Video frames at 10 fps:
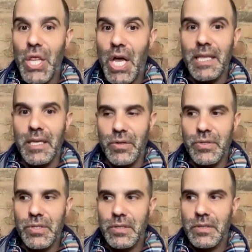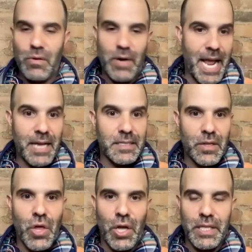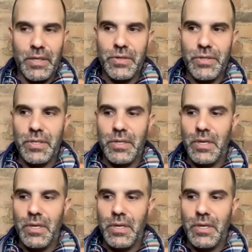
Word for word: thought leaders, has thought leaders